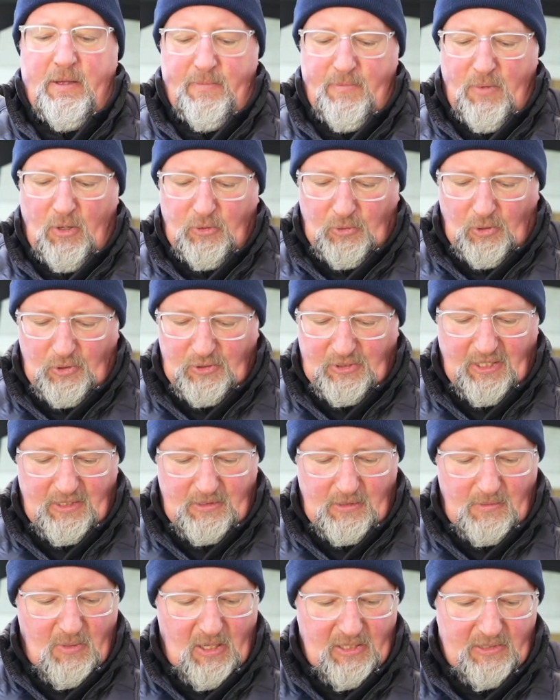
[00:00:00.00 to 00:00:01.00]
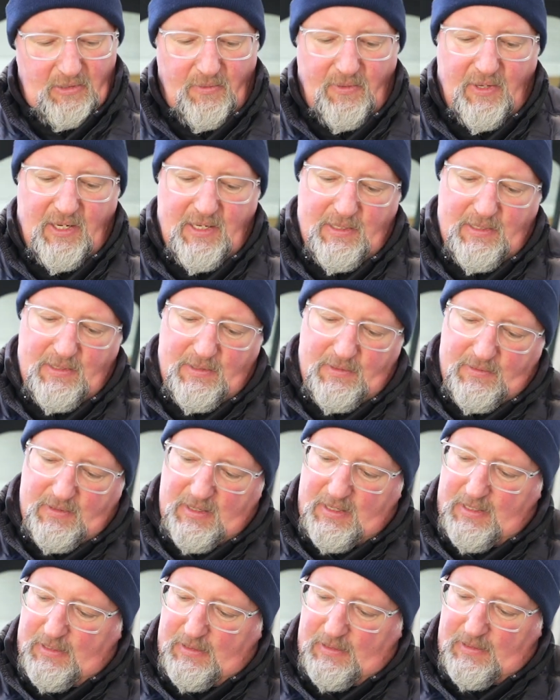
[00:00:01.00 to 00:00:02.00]
motorcycle battery,
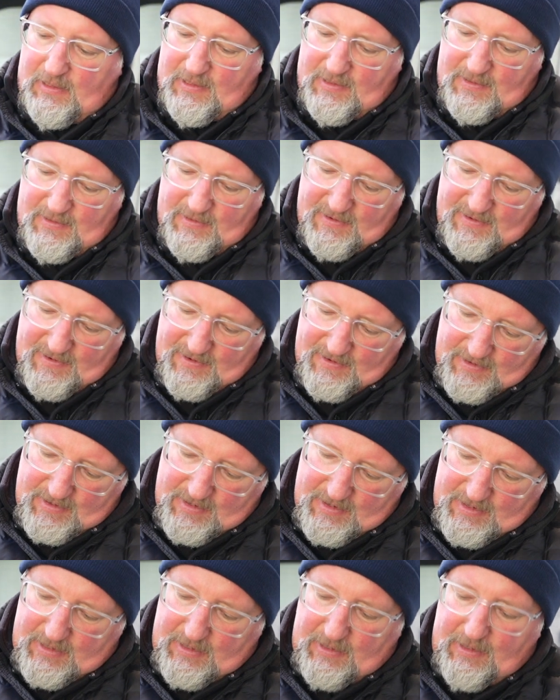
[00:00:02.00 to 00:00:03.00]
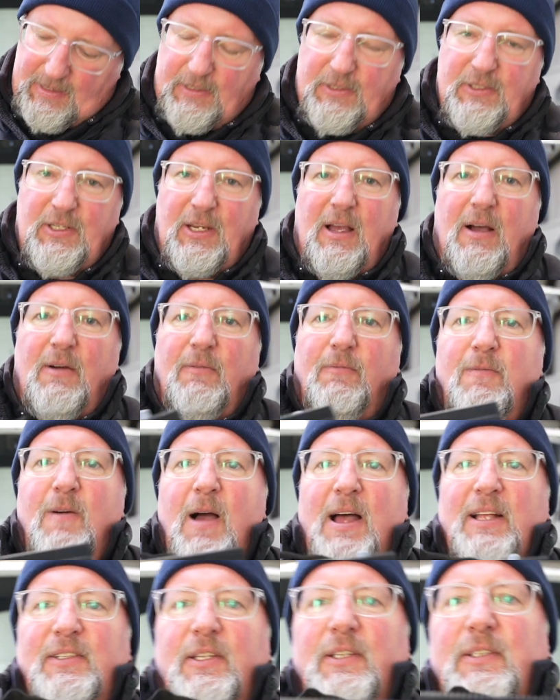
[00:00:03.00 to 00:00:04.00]
right? You can see how
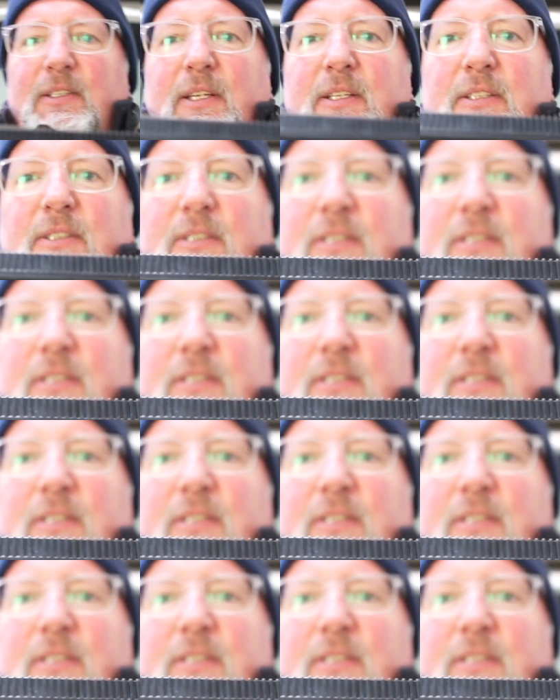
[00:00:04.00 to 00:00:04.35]
wet it is